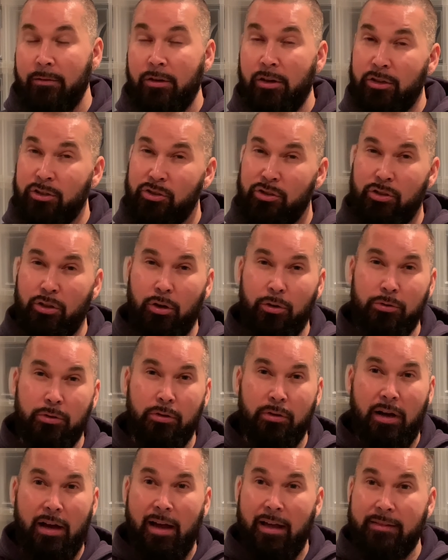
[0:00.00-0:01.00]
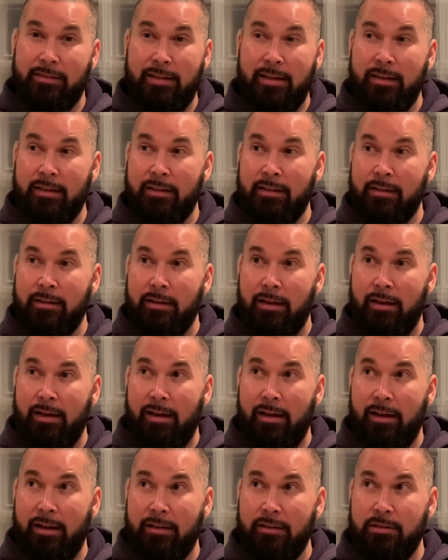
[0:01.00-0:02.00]
going to show you, I think
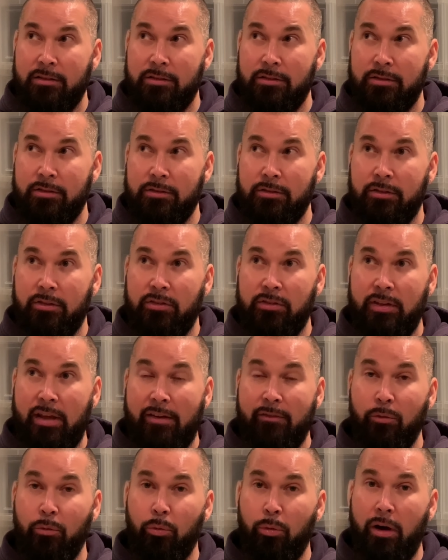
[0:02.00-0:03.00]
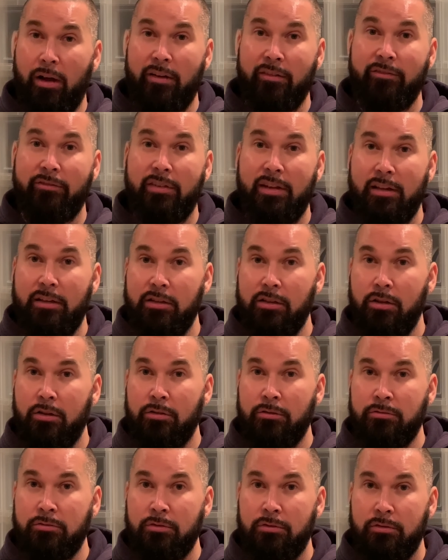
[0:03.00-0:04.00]
I could save 1
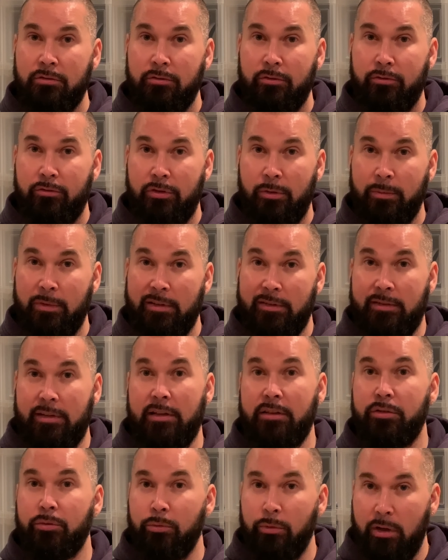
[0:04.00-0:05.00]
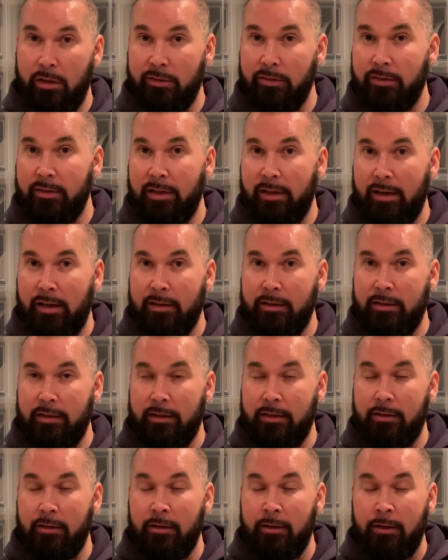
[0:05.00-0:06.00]
video from the 6 runs that I
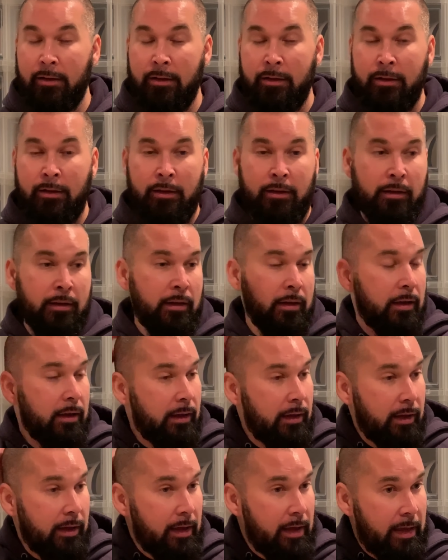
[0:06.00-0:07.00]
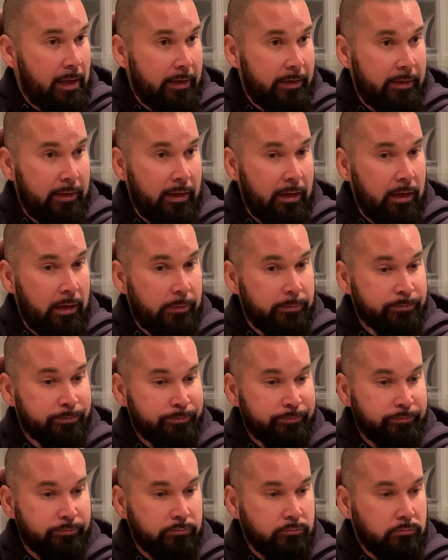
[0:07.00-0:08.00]
did. And the
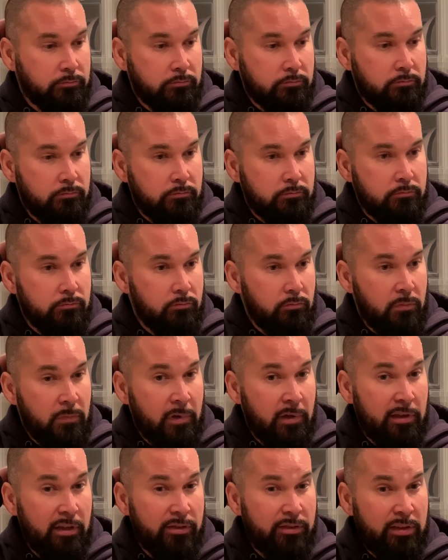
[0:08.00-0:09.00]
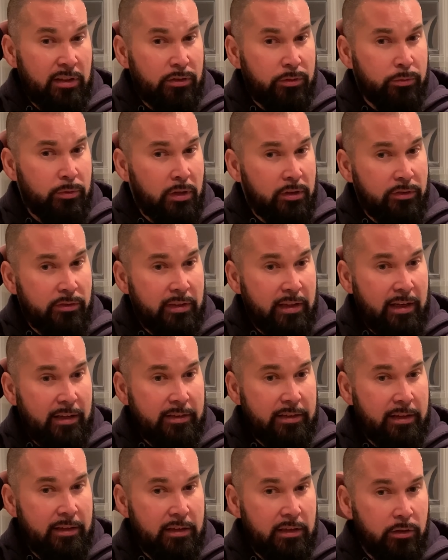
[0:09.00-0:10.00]
6 runs that I
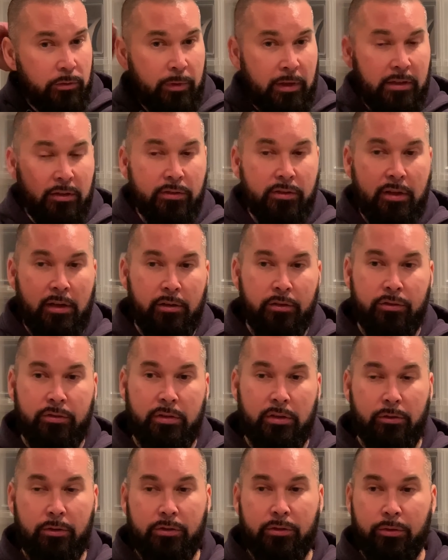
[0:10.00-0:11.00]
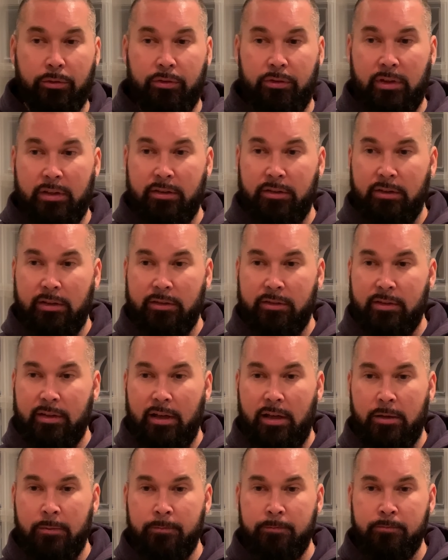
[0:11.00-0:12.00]
did, it registered 0 to 60
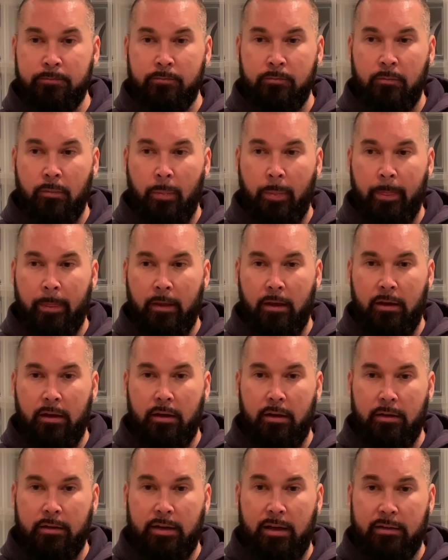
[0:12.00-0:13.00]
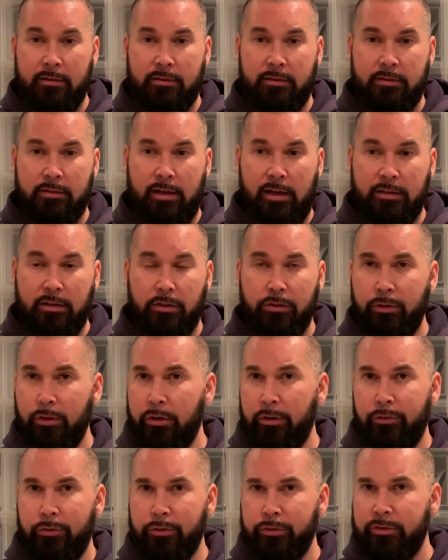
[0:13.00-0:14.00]
time. That's like the
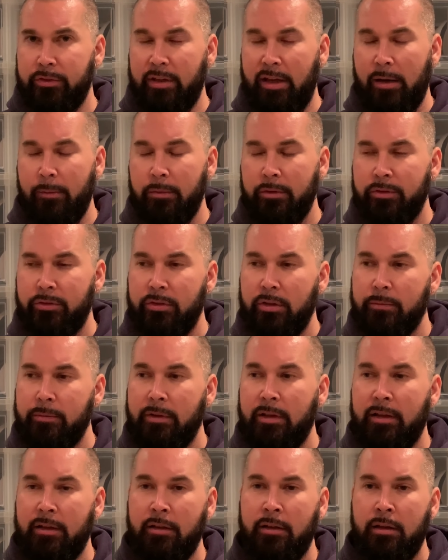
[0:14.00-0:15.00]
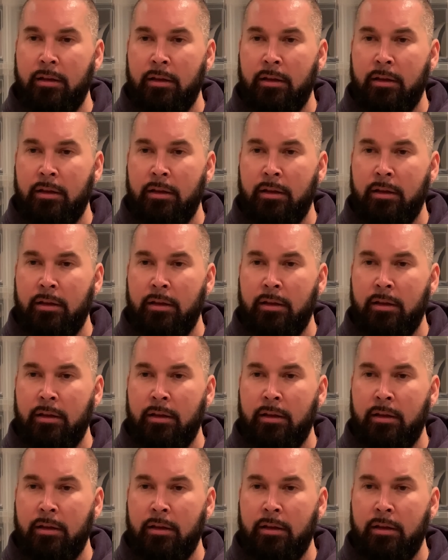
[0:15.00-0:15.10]
30-foot time or something.